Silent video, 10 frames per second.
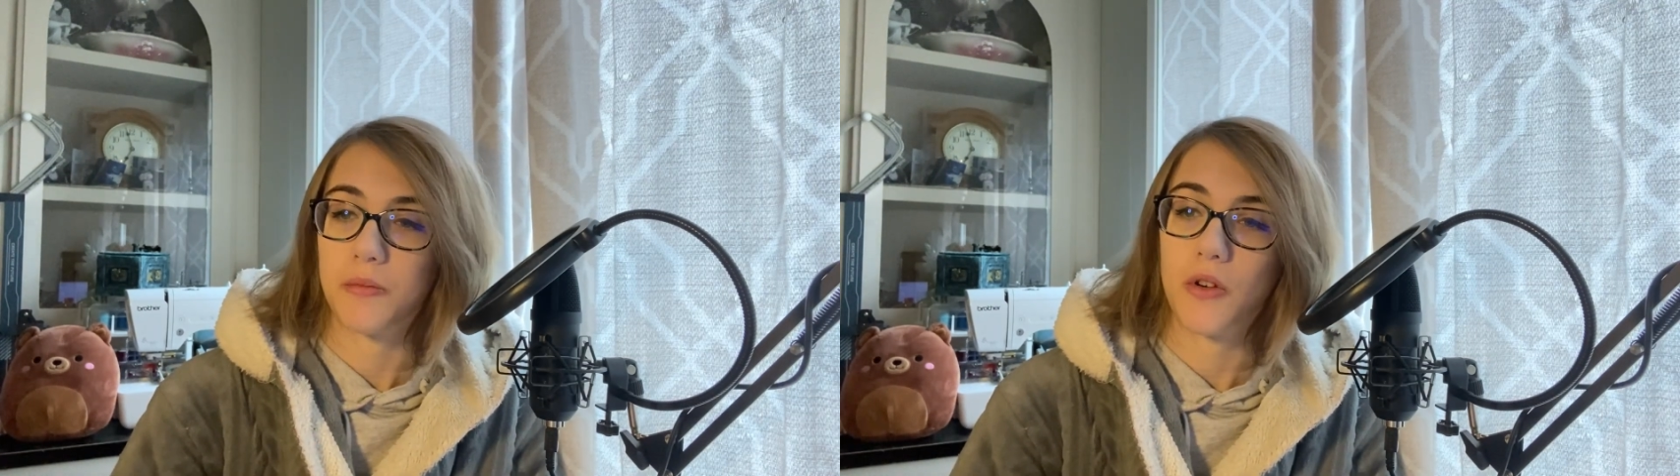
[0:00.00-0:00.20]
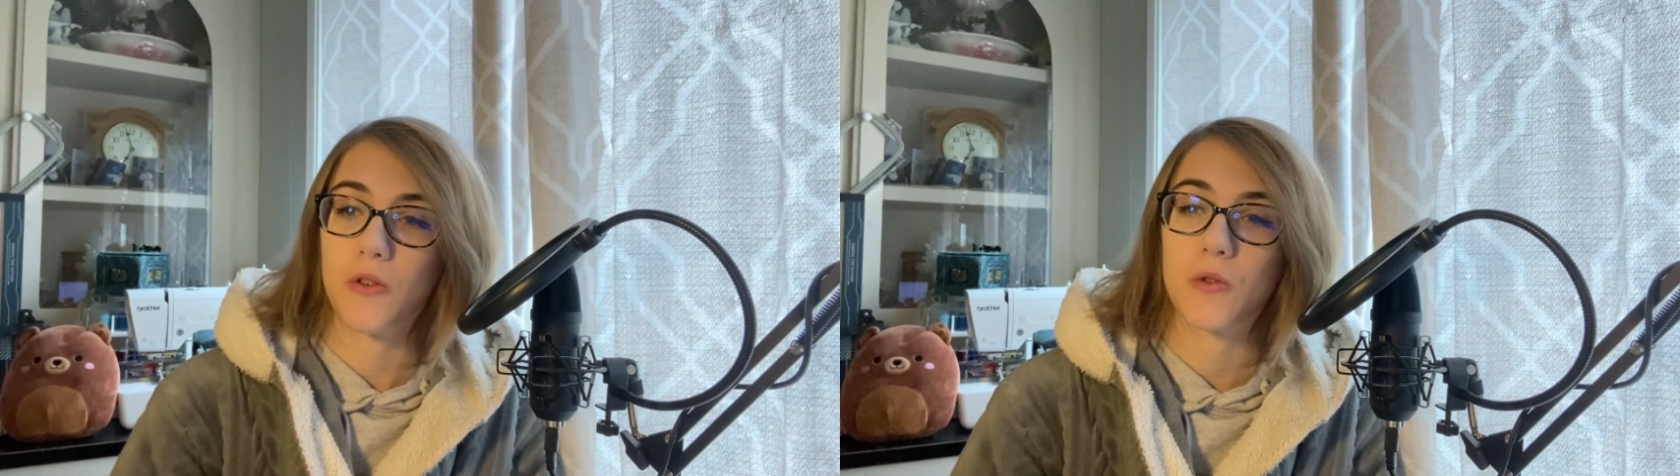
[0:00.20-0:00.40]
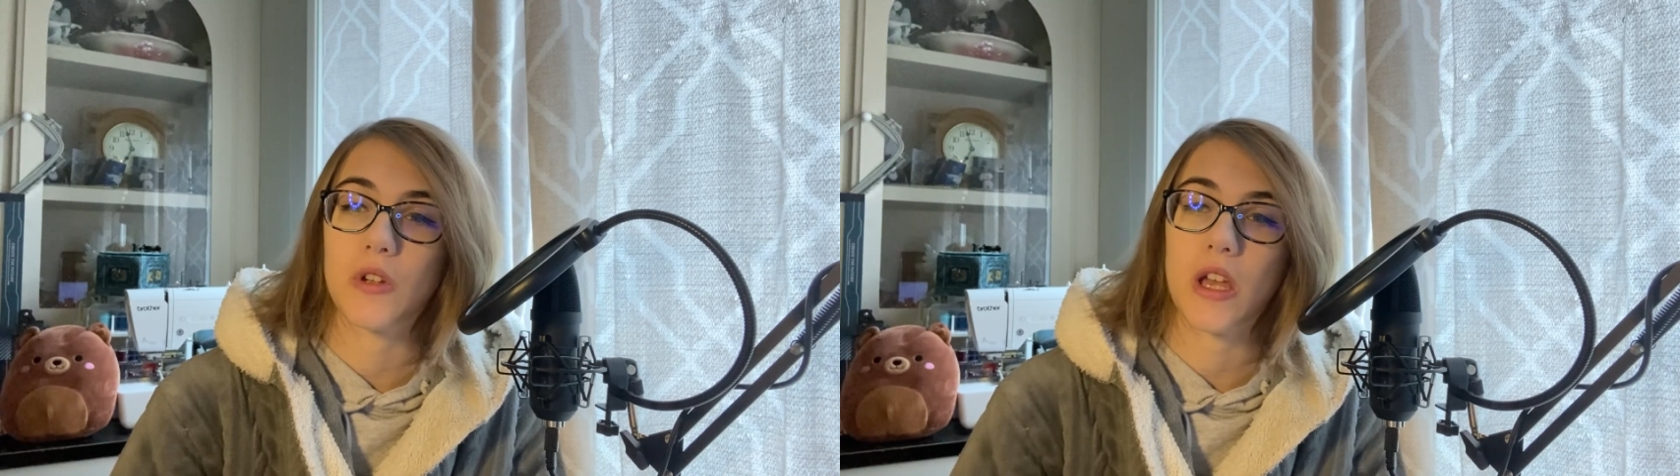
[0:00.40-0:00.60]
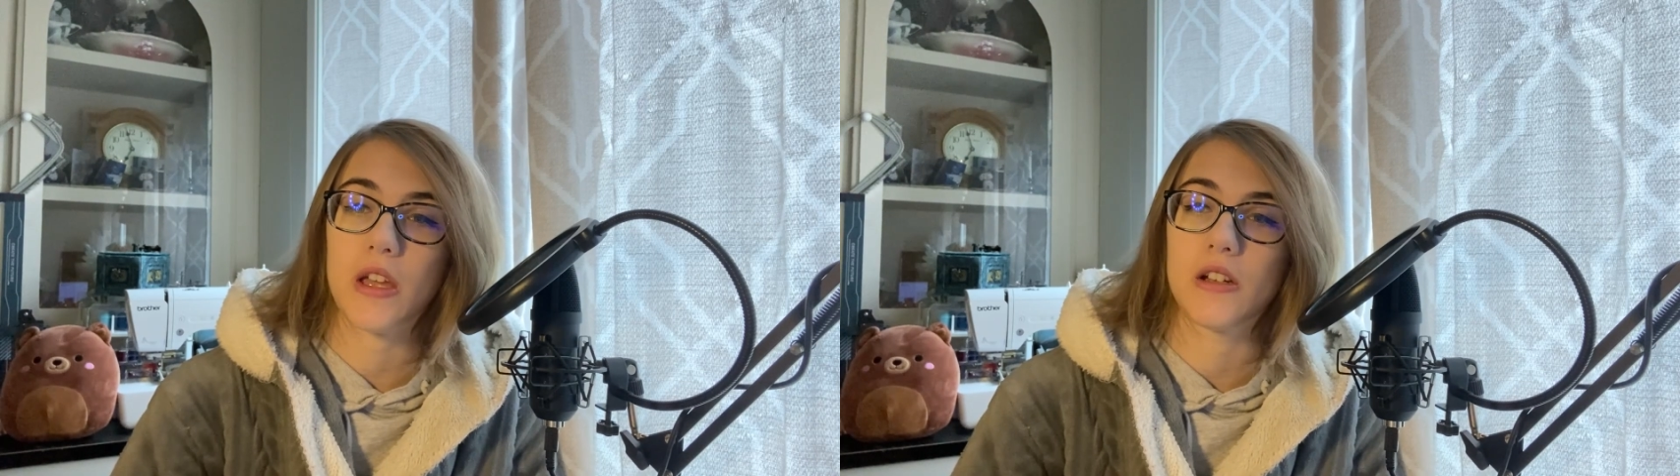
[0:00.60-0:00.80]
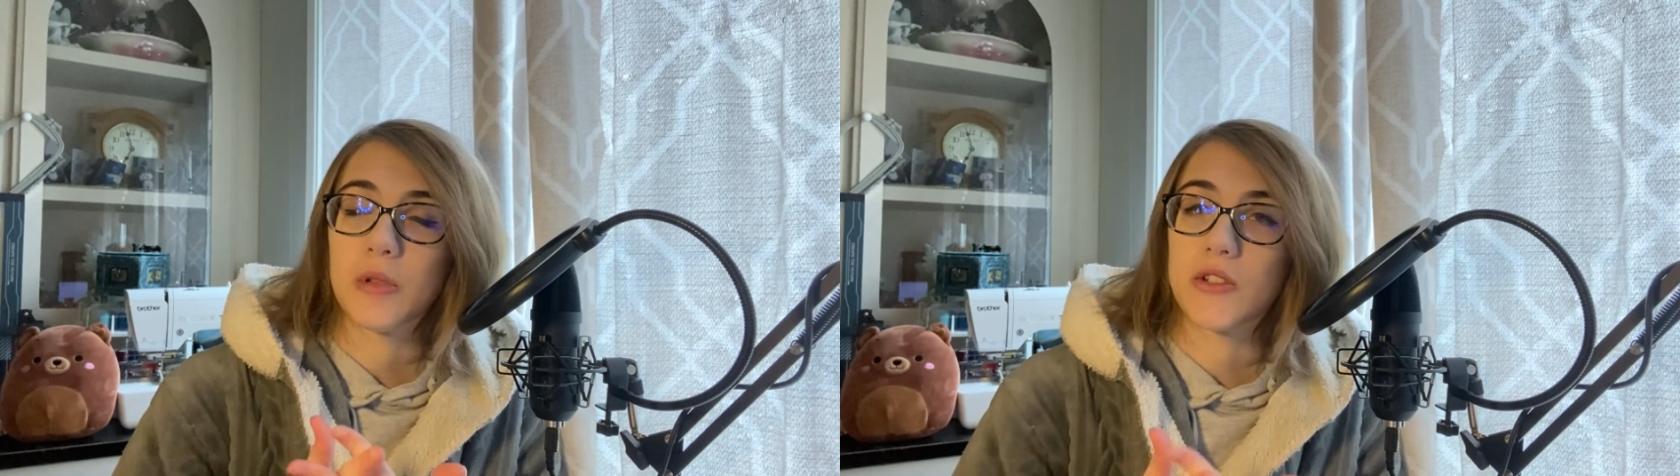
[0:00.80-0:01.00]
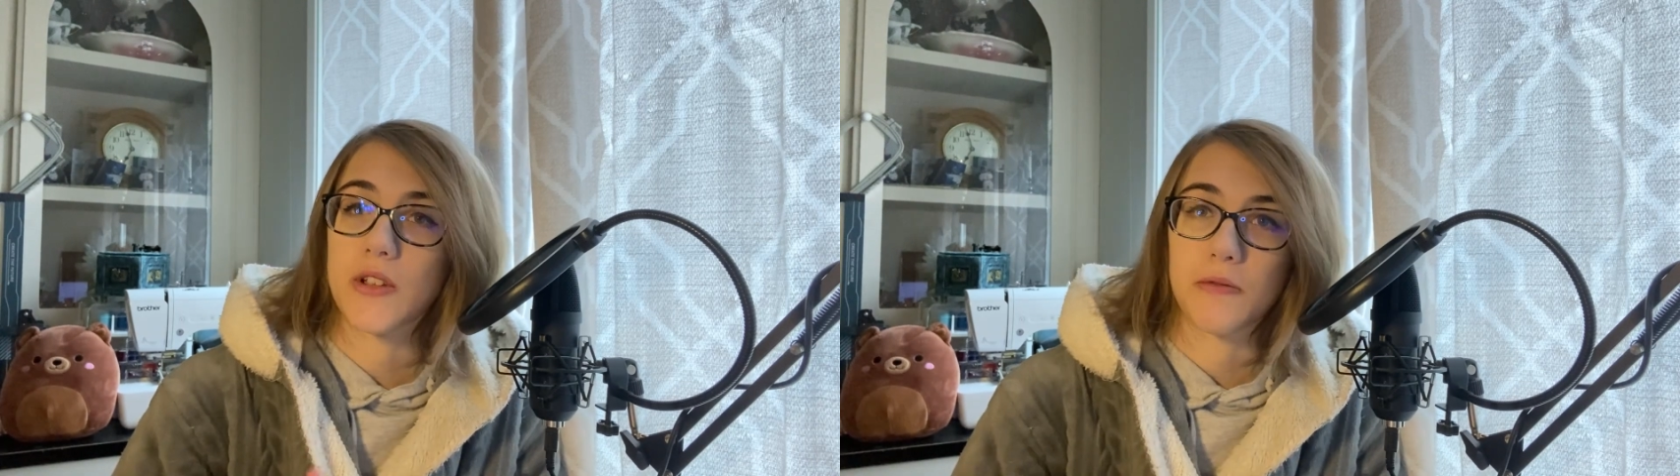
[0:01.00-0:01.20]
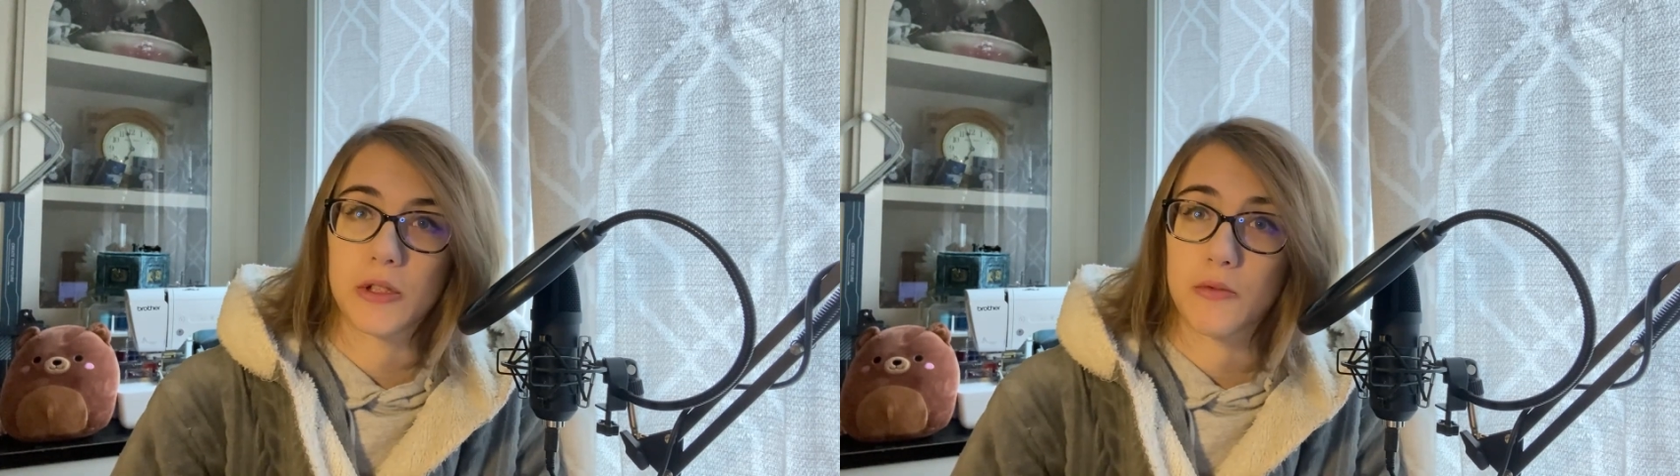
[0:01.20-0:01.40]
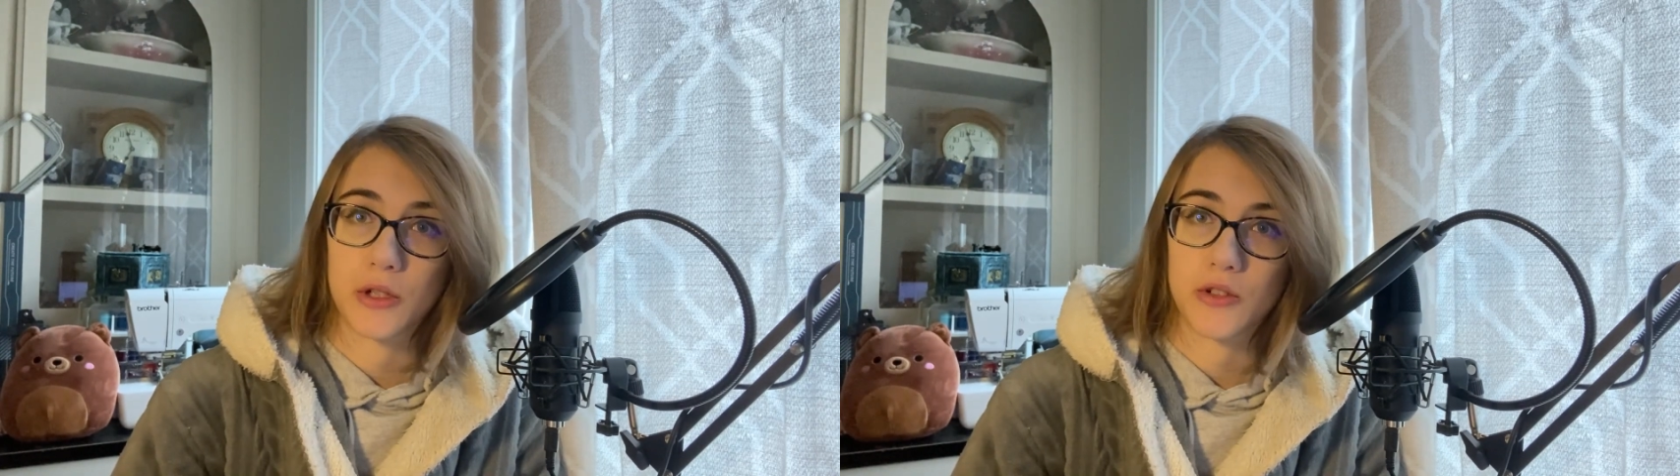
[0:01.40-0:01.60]
Procreate because I really
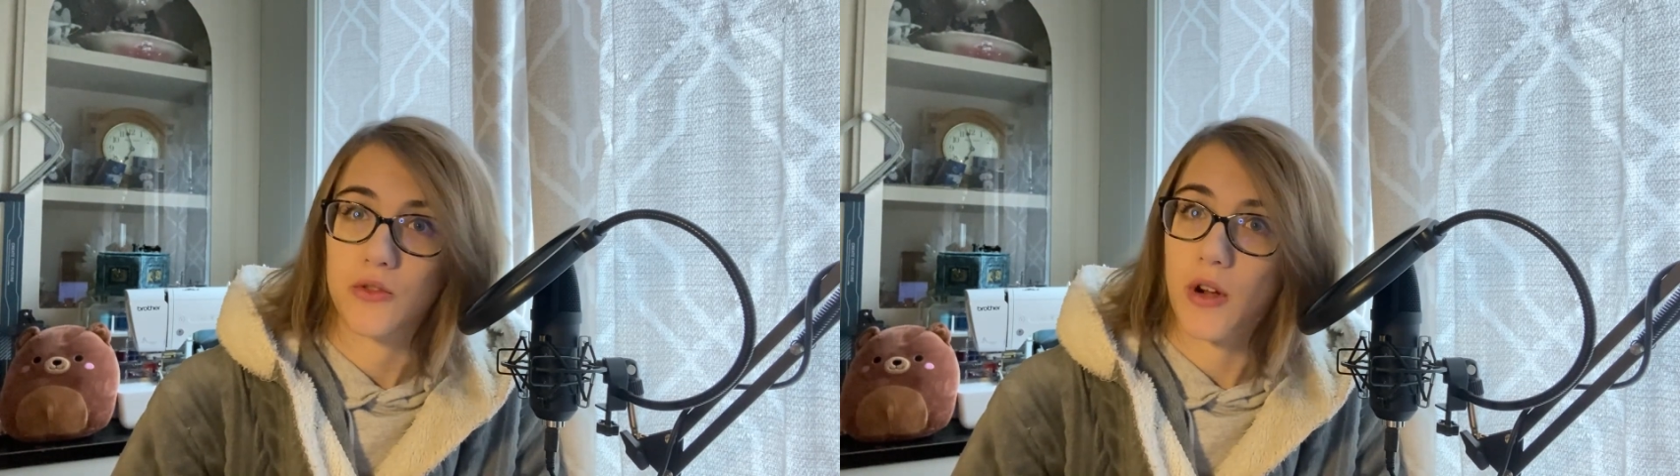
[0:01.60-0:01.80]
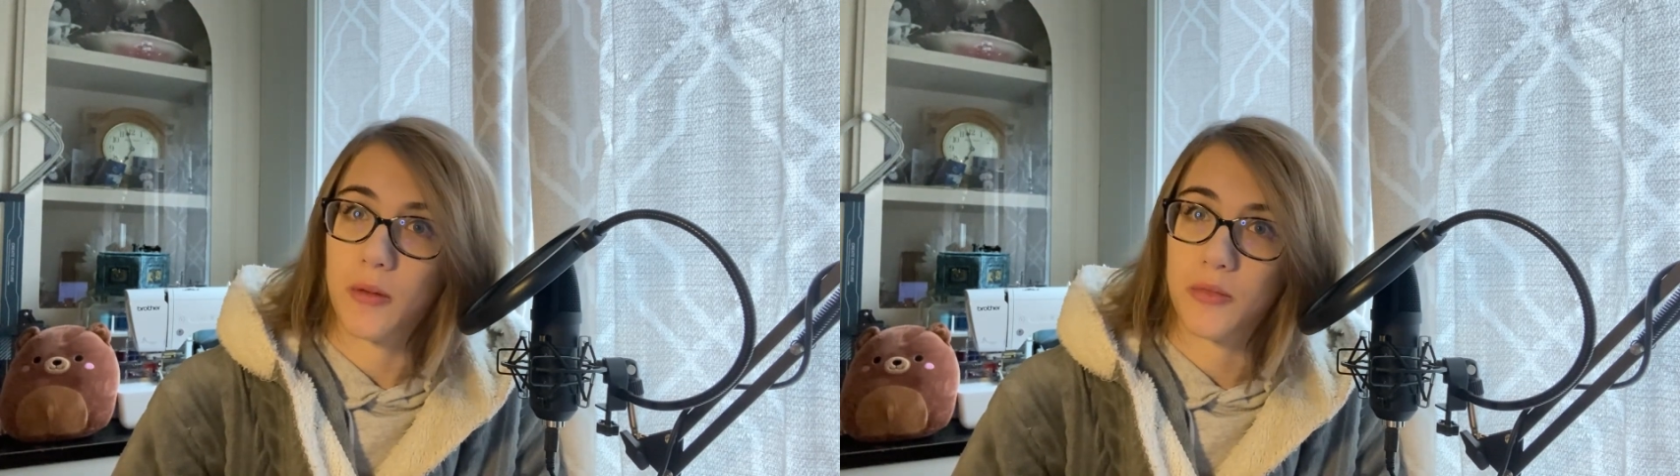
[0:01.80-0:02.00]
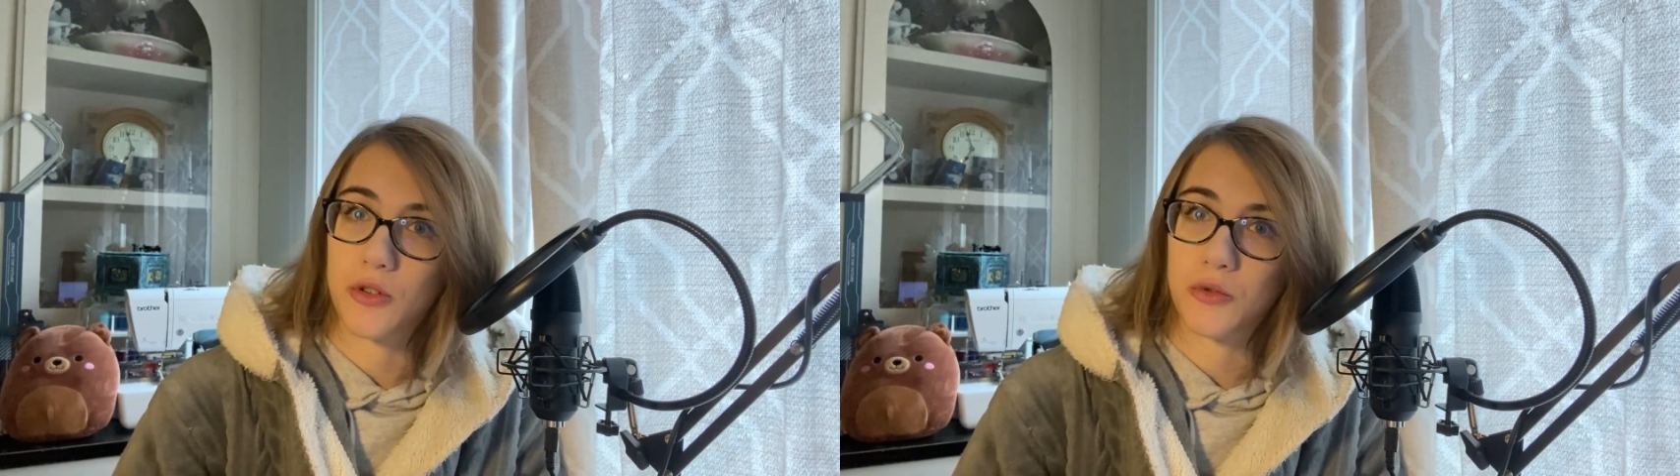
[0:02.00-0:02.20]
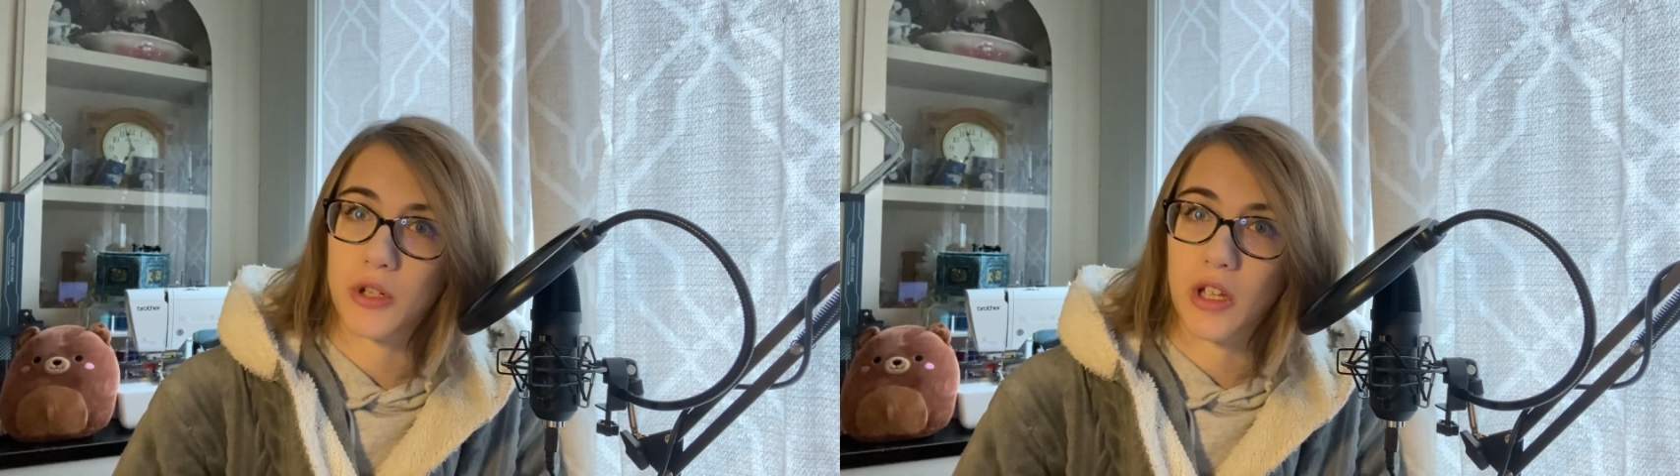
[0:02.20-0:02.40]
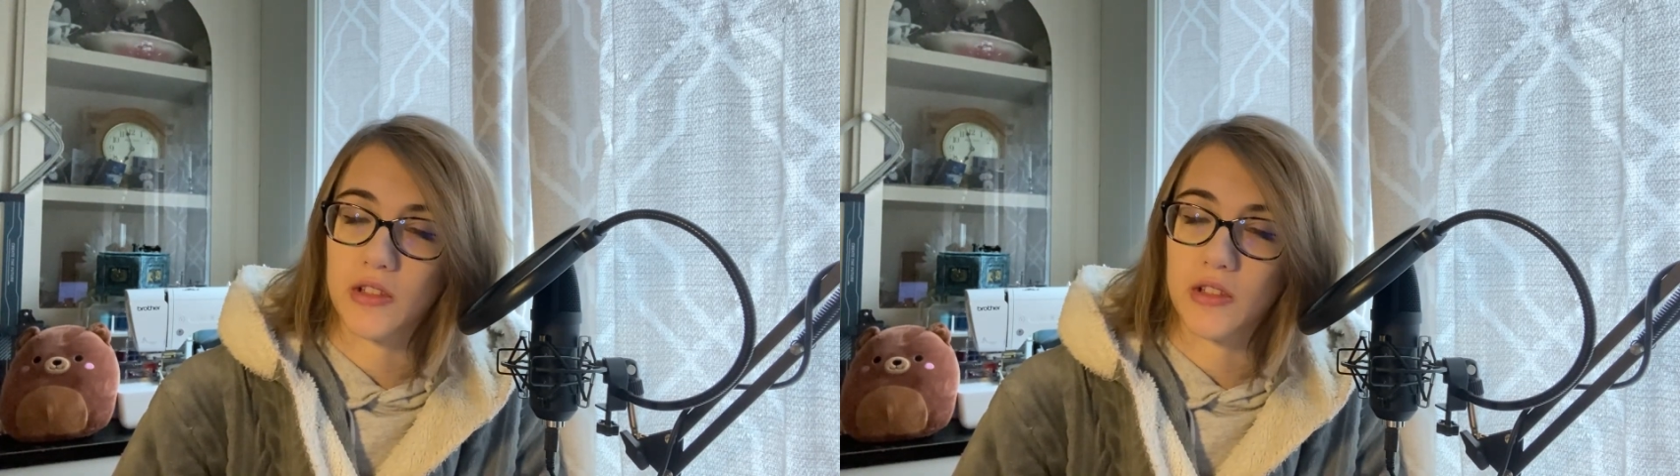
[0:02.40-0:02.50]
wanted to try out Procreate.